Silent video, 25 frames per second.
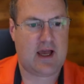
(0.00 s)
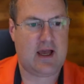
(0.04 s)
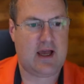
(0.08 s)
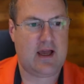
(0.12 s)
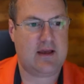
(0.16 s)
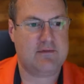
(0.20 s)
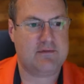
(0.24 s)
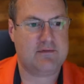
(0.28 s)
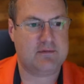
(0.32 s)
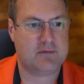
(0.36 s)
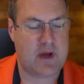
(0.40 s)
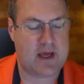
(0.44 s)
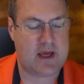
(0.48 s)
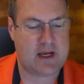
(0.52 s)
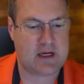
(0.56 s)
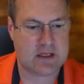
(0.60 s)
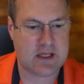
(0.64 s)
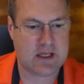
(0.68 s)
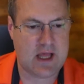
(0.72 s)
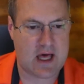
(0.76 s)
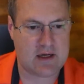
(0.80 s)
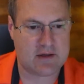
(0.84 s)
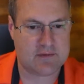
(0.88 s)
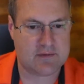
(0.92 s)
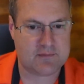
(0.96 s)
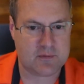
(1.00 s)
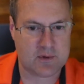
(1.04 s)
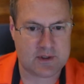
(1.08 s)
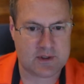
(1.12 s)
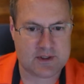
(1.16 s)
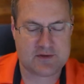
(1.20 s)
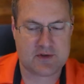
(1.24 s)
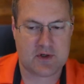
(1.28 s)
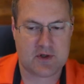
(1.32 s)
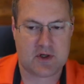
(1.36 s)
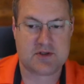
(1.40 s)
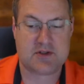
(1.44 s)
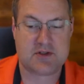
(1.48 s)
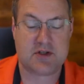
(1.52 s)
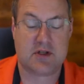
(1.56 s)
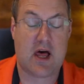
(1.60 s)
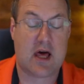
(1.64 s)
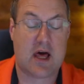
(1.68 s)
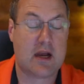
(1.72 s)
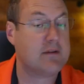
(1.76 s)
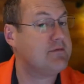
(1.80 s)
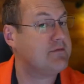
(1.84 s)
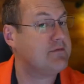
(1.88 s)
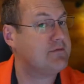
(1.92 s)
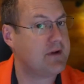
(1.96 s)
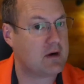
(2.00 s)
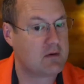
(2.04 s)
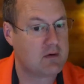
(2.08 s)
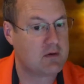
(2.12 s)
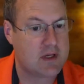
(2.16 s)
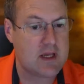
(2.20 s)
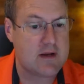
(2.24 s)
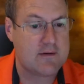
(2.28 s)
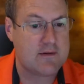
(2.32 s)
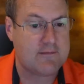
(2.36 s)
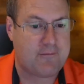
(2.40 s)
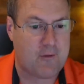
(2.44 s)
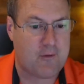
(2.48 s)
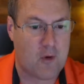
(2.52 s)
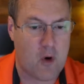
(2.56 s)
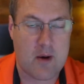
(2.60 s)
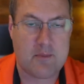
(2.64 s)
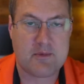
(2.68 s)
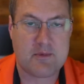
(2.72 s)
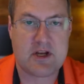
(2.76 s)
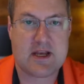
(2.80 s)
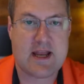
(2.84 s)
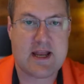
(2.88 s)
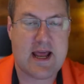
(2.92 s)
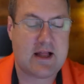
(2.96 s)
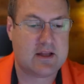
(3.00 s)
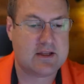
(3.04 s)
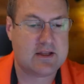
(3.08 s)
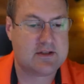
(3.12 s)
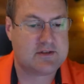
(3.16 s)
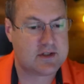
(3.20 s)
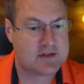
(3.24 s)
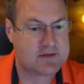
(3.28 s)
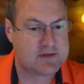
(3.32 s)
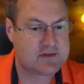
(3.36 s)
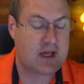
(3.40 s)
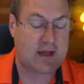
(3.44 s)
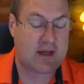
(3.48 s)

I've read a lot of research, a lot of very informed analysis.